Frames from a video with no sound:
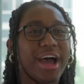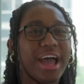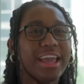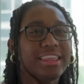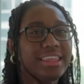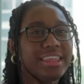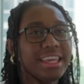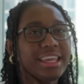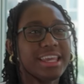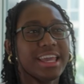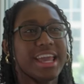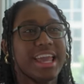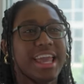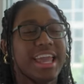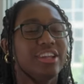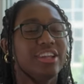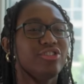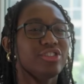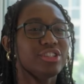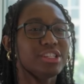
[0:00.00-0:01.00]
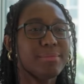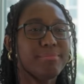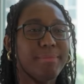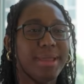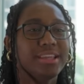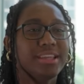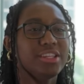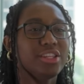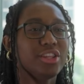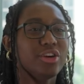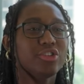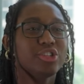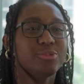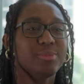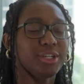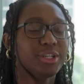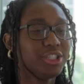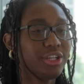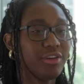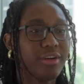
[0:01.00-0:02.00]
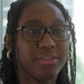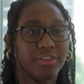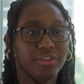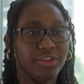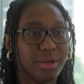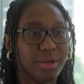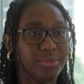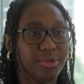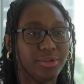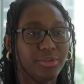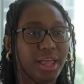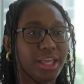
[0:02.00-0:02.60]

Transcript: I think it's just amazing though, especially around the W.